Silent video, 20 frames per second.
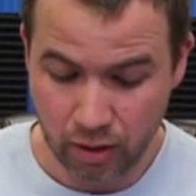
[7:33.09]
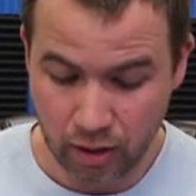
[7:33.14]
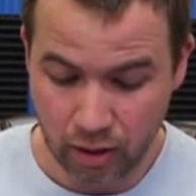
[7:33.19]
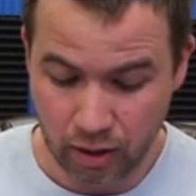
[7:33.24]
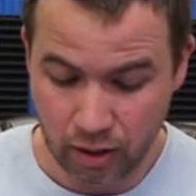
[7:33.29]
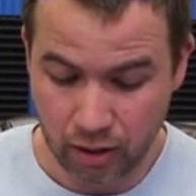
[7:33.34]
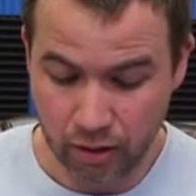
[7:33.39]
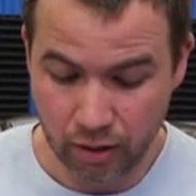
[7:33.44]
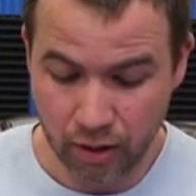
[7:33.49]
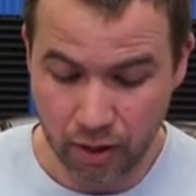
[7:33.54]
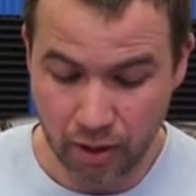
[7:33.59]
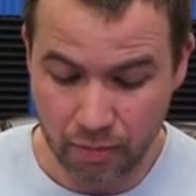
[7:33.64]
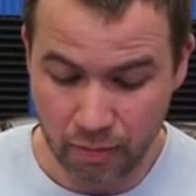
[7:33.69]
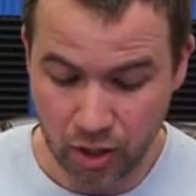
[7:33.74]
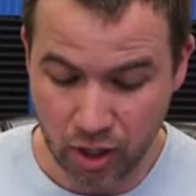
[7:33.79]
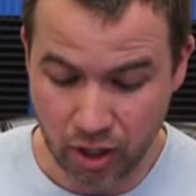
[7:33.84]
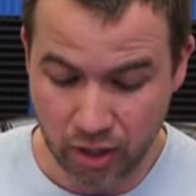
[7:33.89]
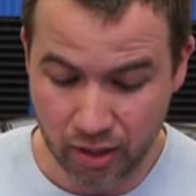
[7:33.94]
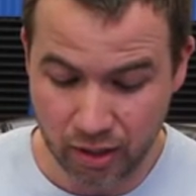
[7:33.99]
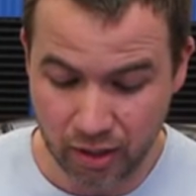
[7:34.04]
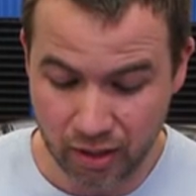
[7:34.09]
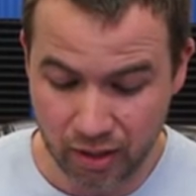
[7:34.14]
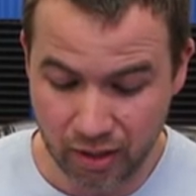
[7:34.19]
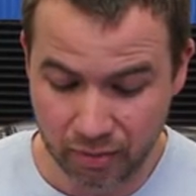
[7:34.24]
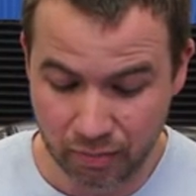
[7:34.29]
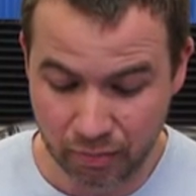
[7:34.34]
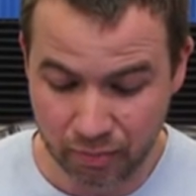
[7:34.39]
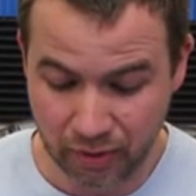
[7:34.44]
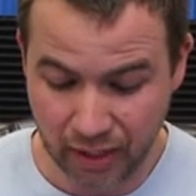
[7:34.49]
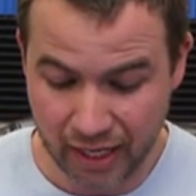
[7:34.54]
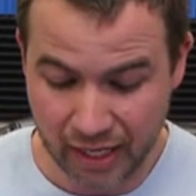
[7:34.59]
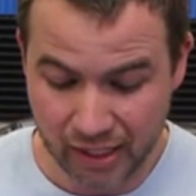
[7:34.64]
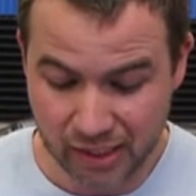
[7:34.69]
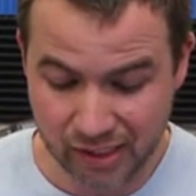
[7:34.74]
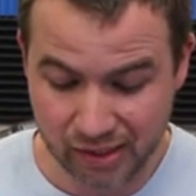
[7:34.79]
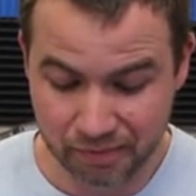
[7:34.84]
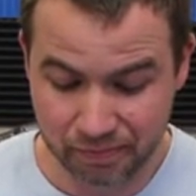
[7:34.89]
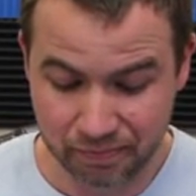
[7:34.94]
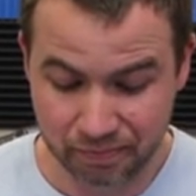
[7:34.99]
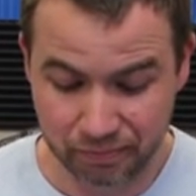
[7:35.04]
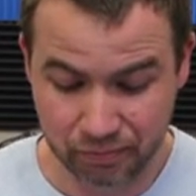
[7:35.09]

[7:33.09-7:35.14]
Uh, come on, place